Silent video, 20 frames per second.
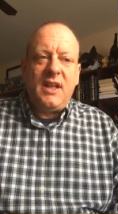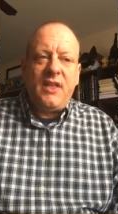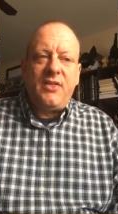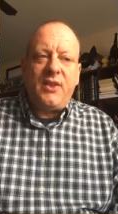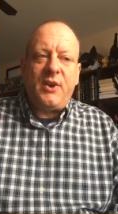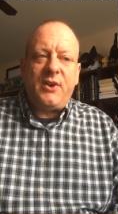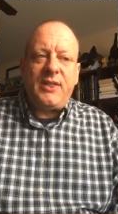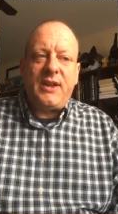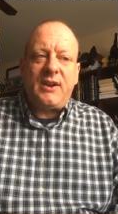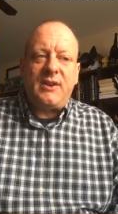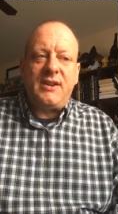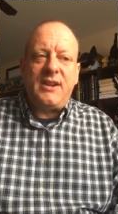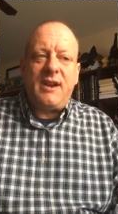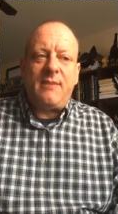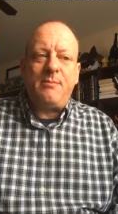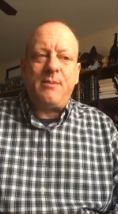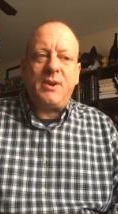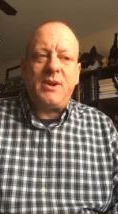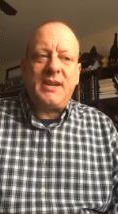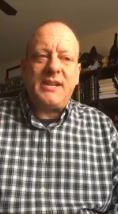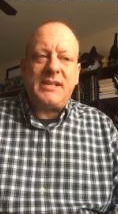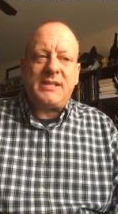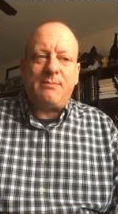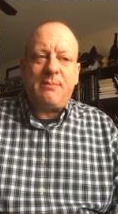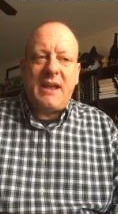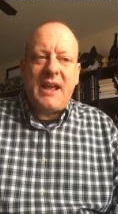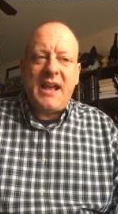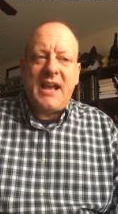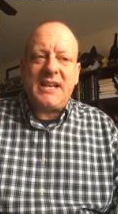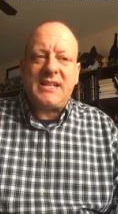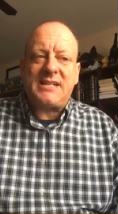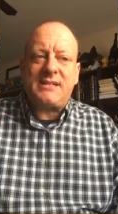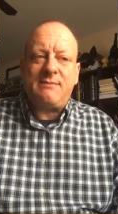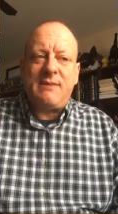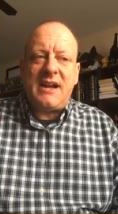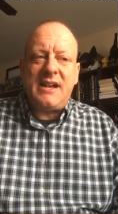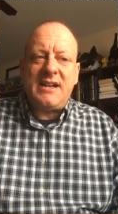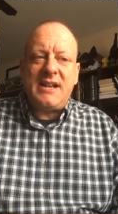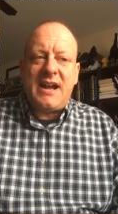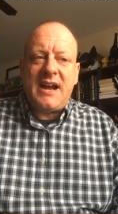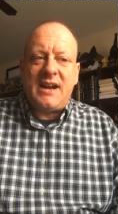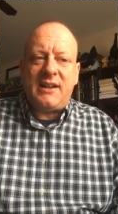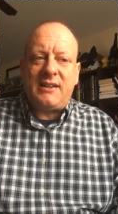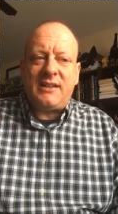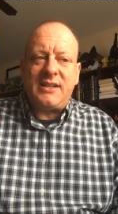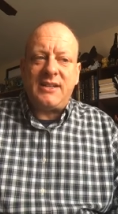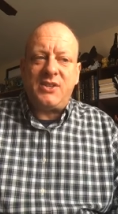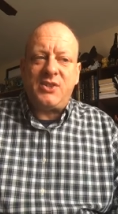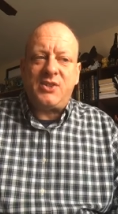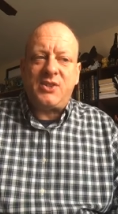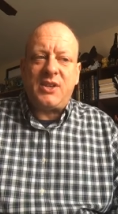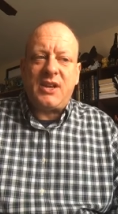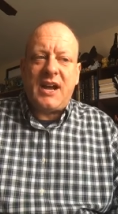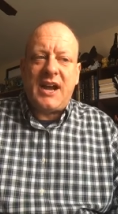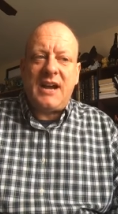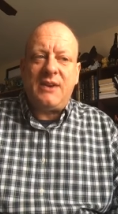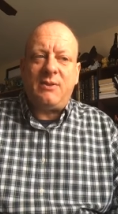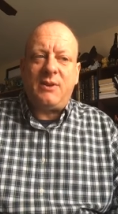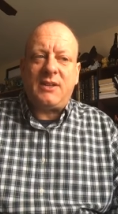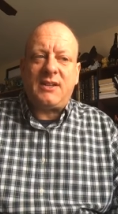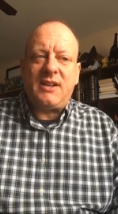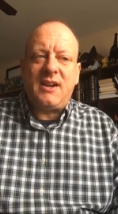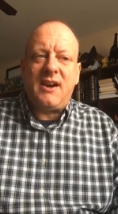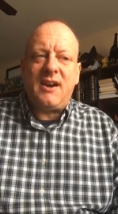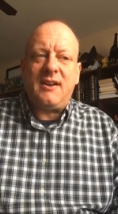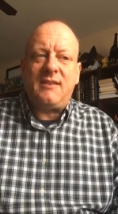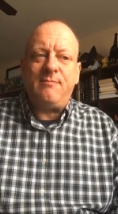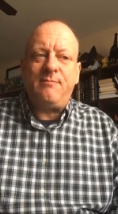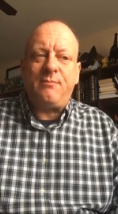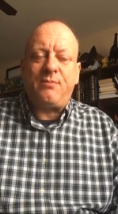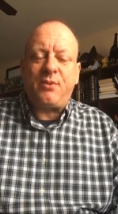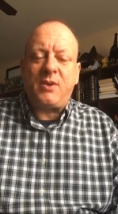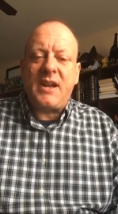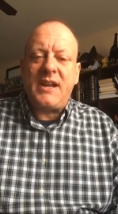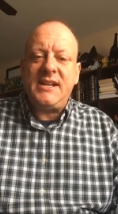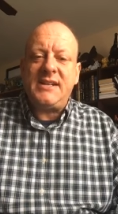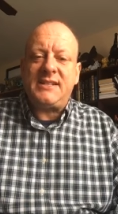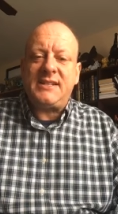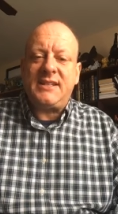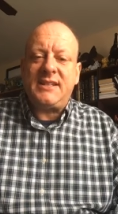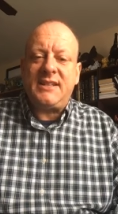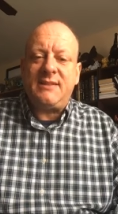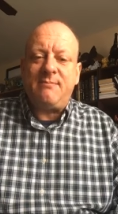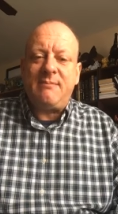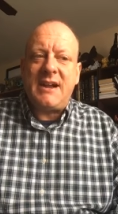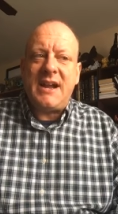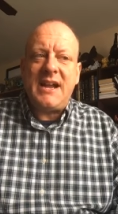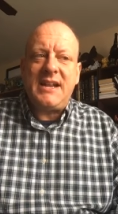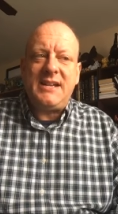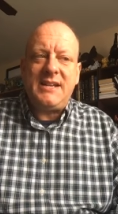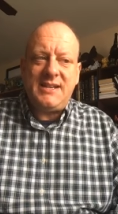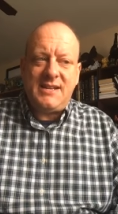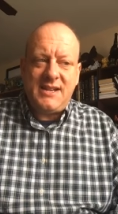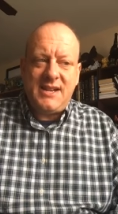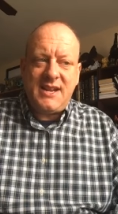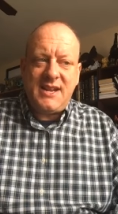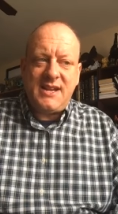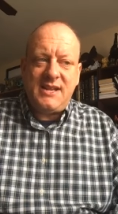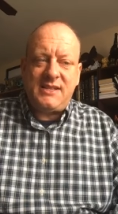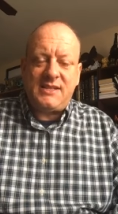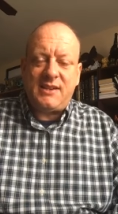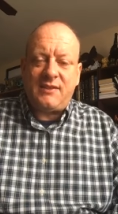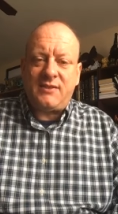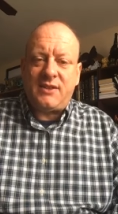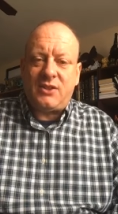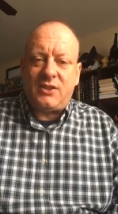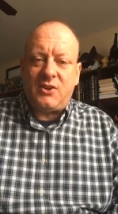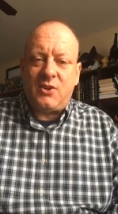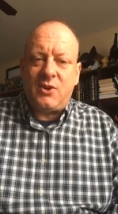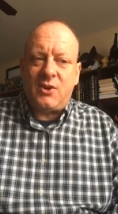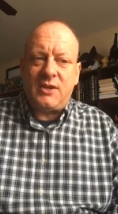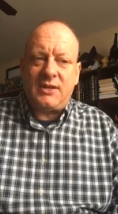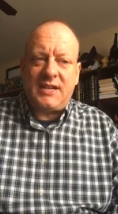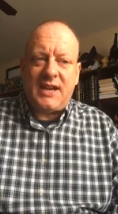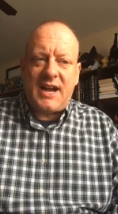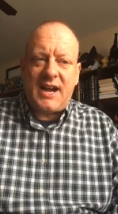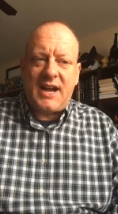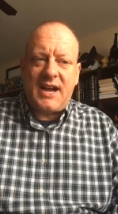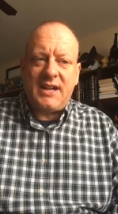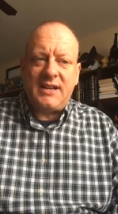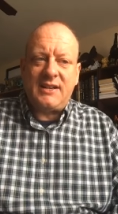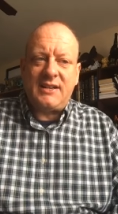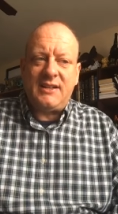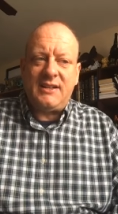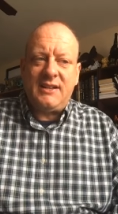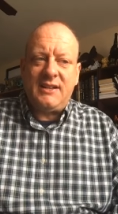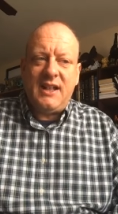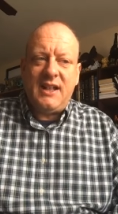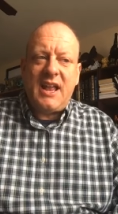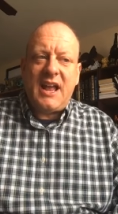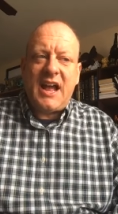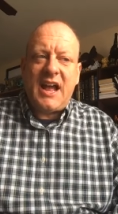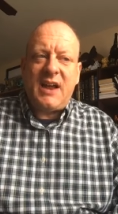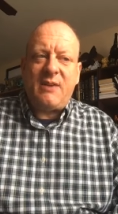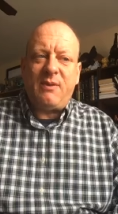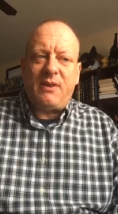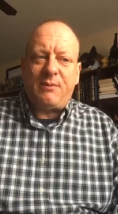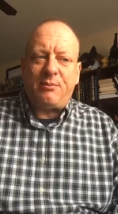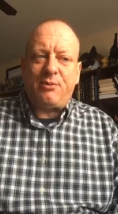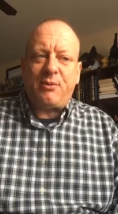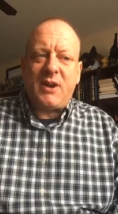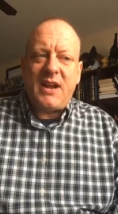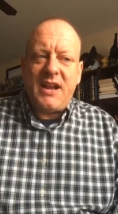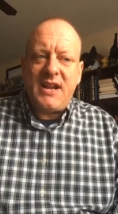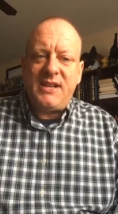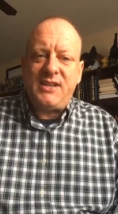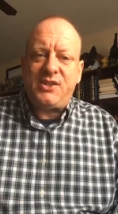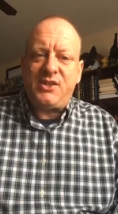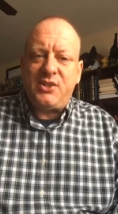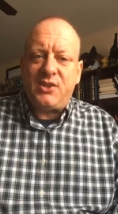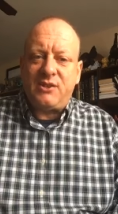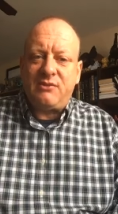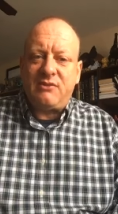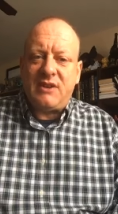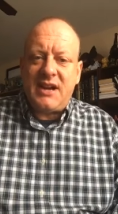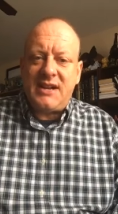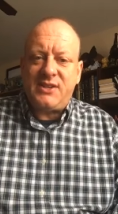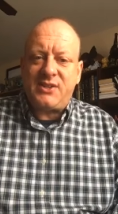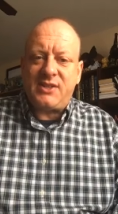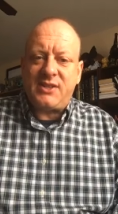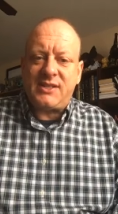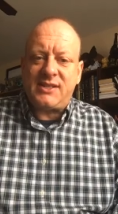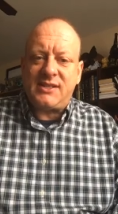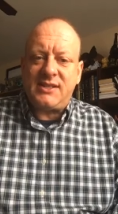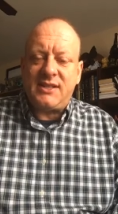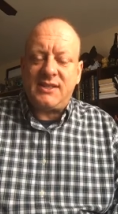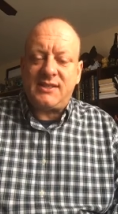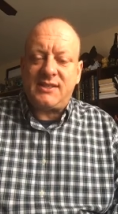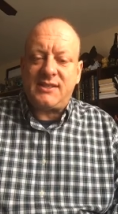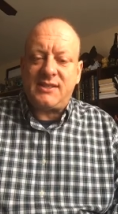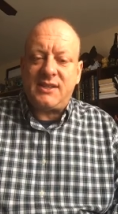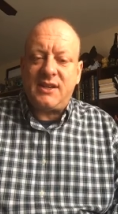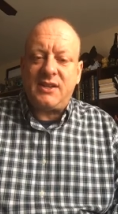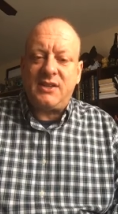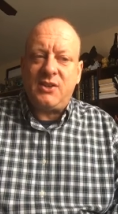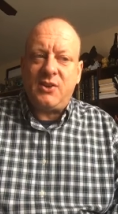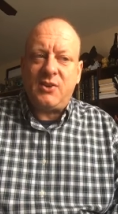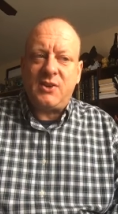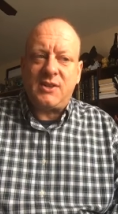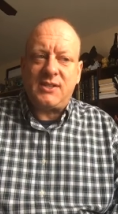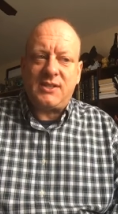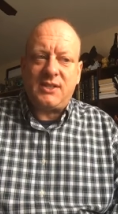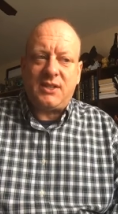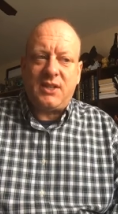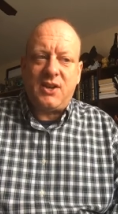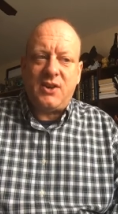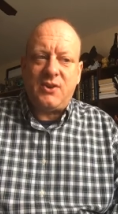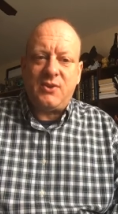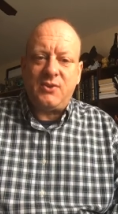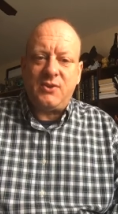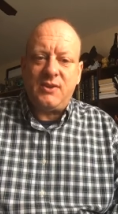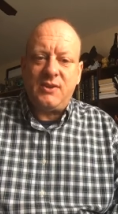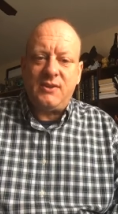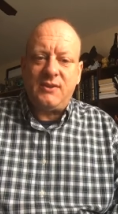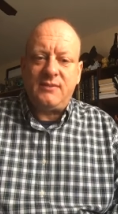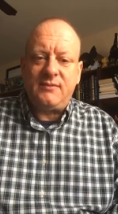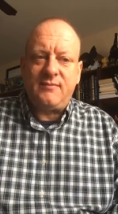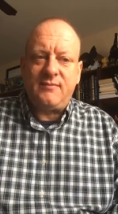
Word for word: Though their number is past my knowledge, I will come praising the mighty deeds of the Lord God. I will praise your righteousness, yours alone.